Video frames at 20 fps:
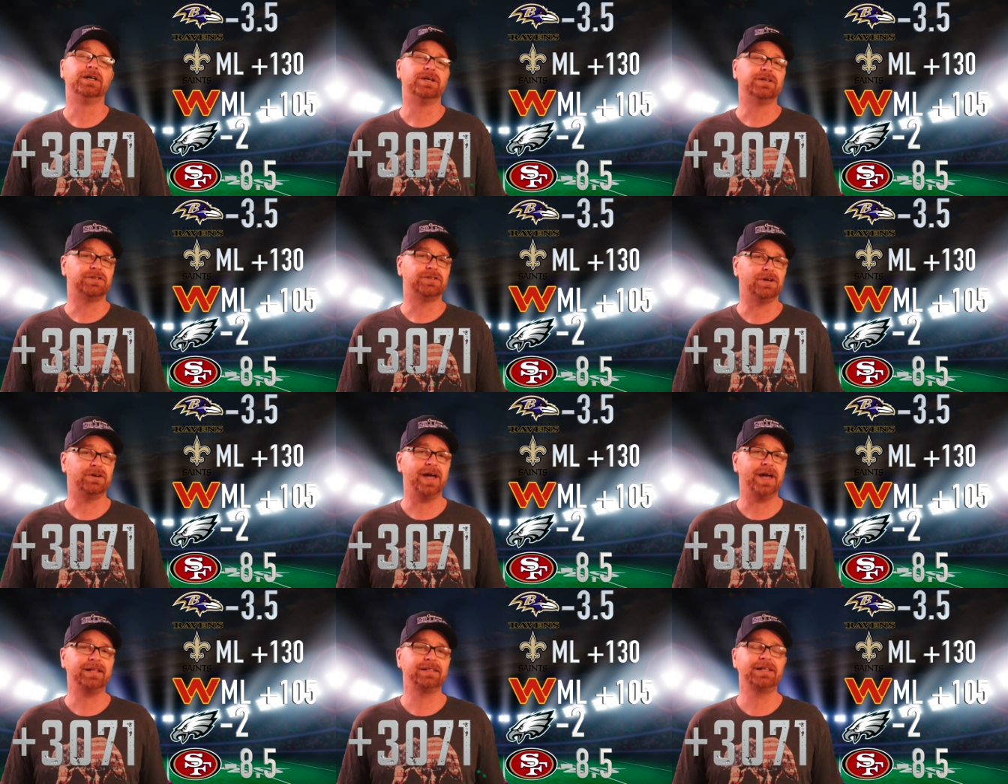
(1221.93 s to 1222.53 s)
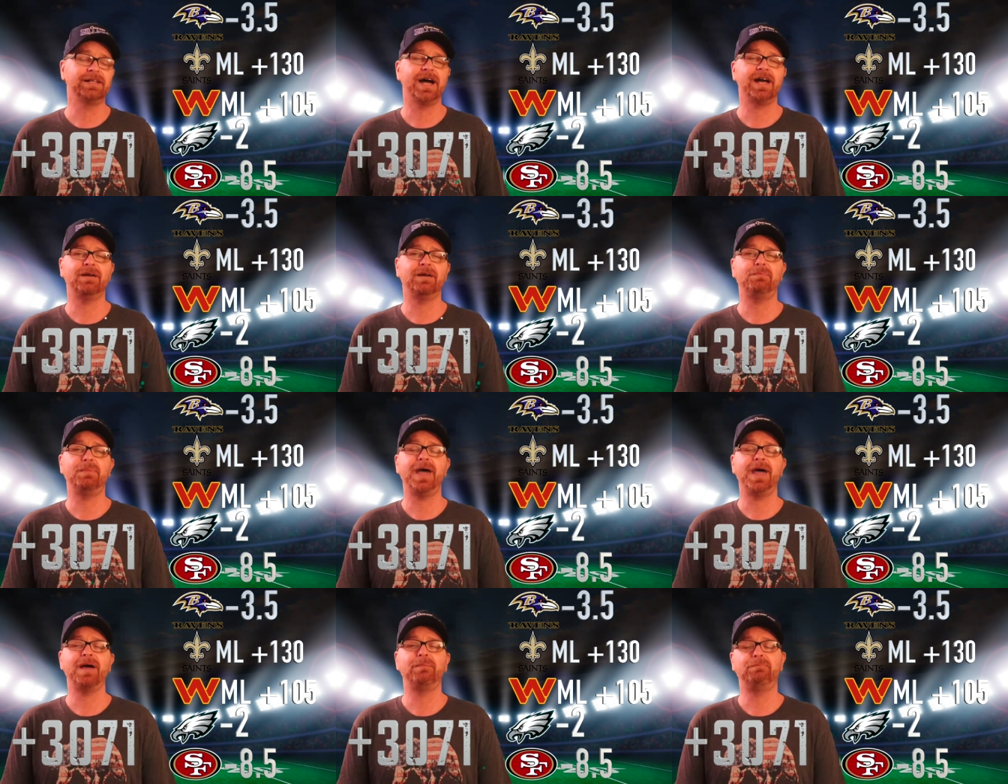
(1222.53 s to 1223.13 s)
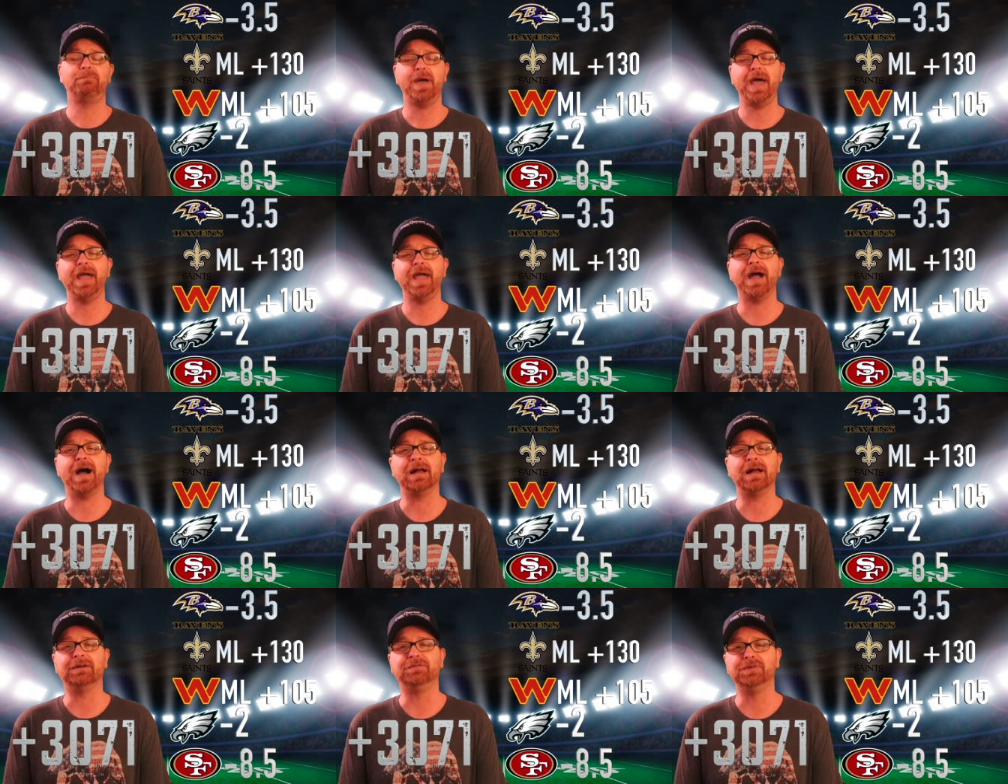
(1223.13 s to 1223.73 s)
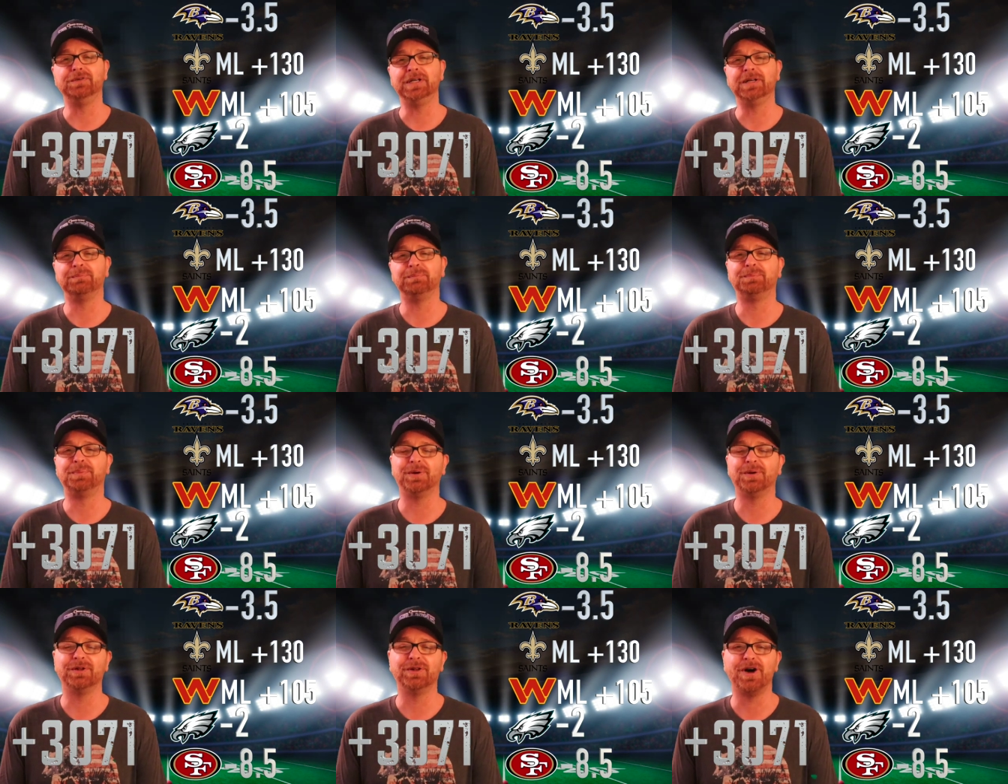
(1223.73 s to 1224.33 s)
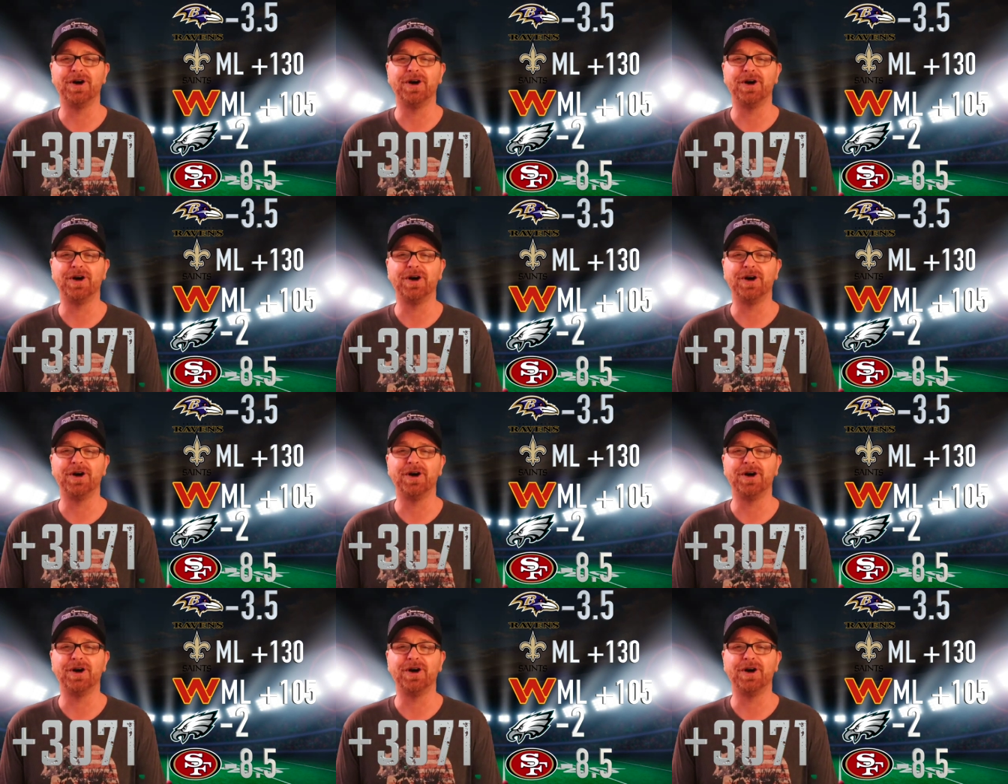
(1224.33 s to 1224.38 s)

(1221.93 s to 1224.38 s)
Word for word: So that's not a bad payout if we can pull